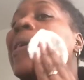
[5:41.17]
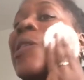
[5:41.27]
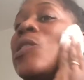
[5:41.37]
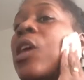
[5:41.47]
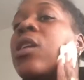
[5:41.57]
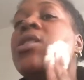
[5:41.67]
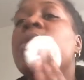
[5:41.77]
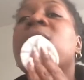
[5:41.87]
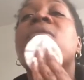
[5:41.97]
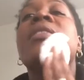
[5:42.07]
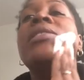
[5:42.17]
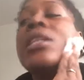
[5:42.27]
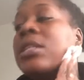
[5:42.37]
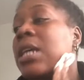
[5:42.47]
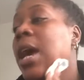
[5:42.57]
a chance to even
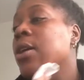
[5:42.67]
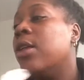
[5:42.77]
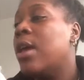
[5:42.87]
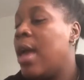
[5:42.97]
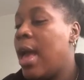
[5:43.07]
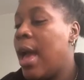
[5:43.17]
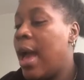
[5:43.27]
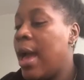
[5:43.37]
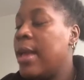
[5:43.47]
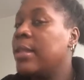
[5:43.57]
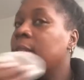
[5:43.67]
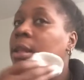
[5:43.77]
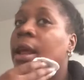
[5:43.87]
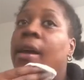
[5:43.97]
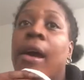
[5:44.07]
sit down and
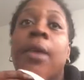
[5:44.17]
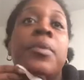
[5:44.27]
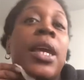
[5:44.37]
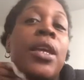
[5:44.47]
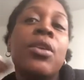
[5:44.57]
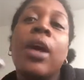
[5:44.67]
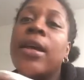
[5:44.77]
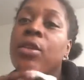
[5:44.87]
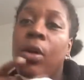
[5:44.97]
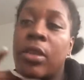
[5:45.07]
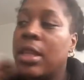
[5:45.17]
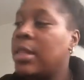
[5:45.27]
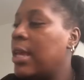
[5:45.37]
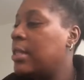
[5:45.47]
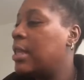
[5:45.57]
like update you guys on the
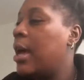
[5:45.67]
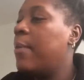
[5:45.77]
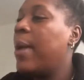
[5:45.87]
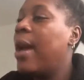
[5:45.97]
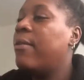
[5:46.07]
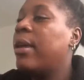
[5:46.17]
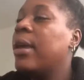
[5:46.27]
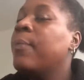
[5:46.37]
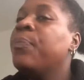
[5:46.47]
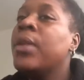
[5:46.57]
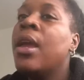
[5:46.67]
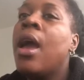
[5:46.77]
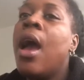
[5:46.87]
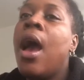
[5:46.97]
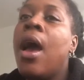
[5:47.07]
days that I'm having.
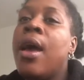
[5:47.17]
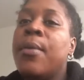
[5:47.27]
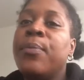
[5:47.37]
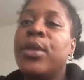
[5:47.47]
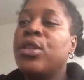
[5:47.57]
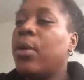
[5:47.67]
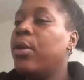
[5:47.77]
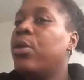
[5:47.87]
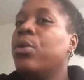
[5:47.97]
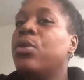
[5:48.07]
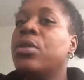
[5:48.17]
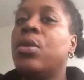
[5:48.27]
So I thought